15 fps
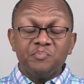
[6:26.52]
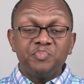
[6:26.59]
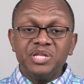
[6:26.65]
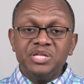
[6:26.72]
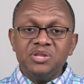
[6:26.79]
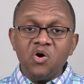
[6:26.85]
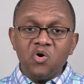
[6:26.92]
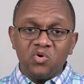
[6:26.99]

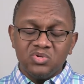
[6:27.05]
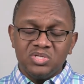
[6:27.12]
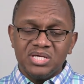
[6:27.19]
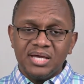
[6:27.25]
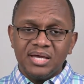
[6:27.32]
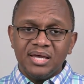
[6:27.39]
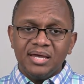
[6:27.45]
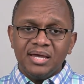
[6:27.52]
But note
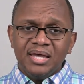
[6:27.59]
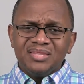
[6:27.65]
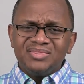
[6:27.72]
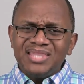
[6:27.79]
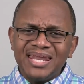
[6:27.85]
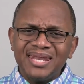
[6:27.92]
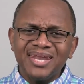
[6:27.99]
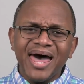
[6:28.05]

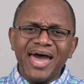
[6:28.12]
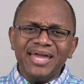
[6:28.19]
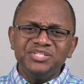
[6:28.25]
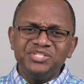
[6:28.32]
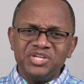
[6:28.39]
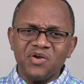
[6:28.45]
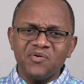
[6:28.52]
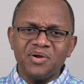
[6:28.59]
that, like
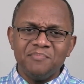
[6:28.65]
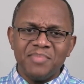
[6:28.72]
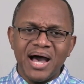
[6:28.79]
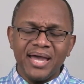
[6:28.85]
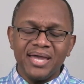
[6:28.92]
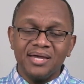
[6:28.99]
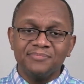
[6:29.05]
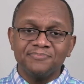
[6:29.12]

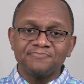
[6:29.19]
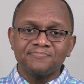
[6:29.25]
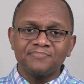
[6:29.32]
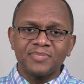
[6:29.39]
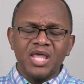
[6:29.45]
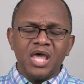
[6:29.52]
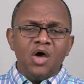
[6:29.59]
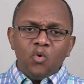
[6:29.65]
Jeremiah,
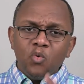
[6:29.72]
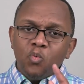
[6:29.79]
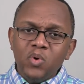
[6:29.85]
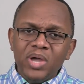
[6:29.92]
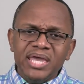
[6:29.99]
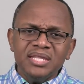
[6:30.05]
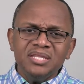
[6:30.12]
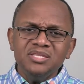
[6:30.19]

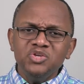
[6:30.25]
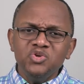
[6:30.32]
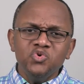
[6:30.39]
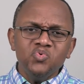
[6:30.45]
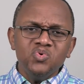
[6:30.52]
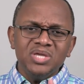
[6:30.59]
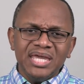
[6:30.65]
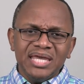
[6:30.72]
when
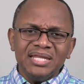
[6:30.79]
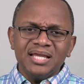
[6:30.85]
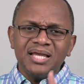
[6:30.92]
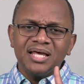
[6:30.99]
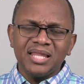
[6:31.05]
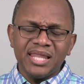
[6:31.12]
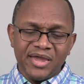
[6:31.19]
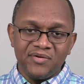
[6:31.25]
you get
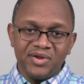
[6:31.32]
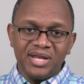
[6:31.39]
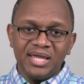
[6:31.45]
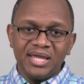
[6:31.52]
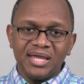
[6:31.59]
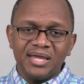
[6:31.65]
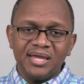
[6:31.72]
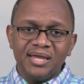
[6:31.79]
clarity,